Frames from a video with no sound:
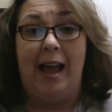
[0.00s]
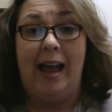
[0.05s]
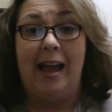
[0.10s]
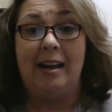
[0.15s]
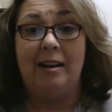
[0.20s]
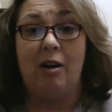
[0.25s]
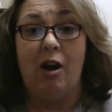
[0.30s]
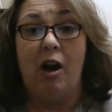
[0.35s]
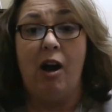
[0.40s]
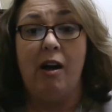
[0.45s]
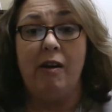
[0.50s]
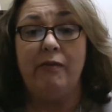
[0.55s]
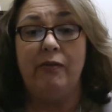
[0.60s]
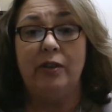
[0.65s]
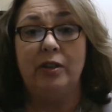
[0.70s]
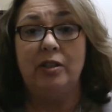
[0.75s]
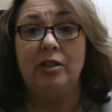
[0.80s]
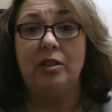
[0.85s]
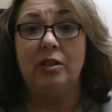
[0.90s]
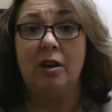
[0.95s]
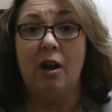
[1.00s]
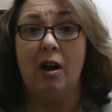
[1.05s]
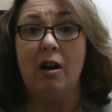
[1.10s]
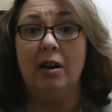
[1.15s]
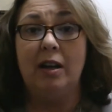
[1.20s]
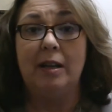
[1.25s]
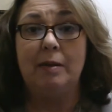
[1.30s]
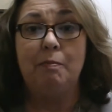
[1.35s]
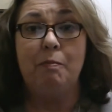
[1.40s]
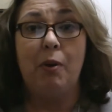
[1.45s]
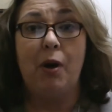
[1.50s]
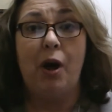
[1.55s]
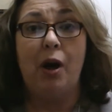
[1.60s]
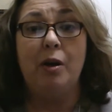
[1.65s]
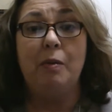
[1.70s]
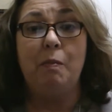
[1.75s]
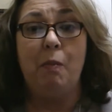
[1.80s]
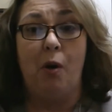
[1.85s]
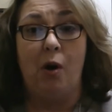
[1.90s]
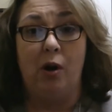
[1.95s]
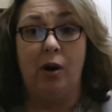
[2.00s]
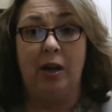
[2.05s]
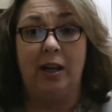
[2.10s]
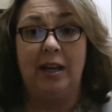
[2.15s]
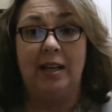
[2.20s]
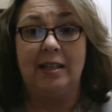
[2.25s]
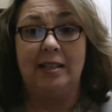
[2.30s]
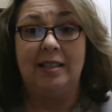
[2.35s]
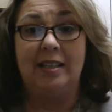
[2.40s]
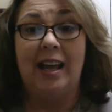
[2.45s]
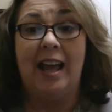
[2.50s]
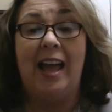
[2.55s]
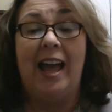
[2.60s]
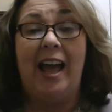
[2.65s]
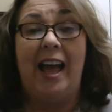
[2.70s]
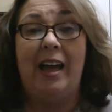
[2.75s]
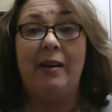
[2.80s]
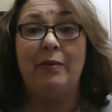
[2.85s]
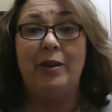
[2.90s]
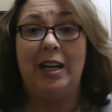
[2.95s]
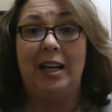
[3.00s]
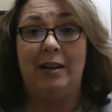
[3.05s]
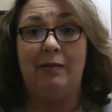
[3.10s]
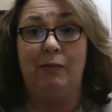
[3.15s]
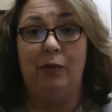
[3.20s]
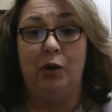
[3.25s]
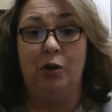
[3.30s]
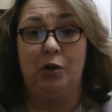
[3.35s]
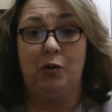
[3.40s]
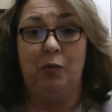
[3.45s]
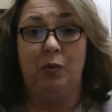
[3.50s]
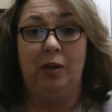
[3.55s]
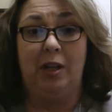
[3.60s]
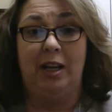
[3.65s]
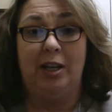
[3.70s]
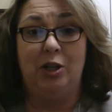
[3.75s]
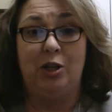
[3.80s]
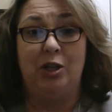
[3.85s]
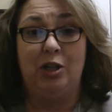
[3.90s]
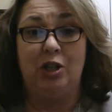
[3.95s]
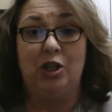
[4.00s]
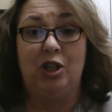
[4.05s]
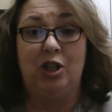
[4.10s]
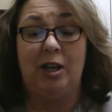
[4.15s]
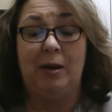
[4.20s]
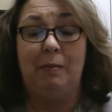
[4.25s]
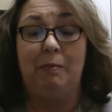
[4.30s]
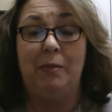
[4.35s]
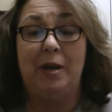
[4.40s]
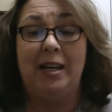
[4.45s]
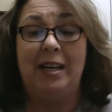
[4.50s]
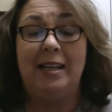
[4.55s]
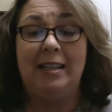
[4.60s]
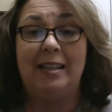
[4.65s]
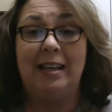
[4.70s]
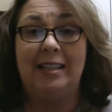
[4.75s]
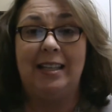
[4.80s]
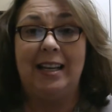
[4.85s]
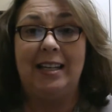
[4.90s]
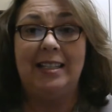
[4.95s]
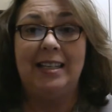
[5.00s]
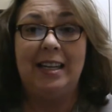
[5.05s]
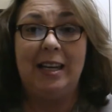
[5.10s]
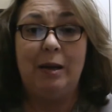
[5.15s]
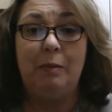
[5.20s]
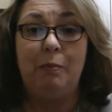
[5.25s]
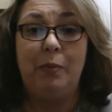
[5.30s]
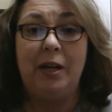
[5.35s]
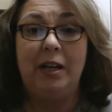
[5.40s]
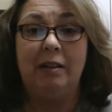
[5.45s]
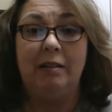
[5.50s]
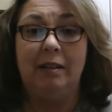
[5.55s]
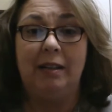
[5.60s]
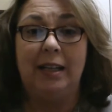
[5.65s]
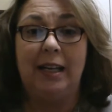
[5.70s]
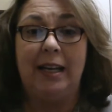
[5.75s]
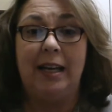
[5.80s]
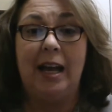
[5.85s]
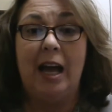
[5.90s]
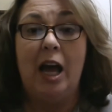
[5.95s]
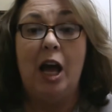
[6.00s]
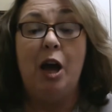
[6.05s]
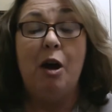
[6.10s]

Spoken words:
And often stock and bond markets have an inverse relationship, meaning that they typically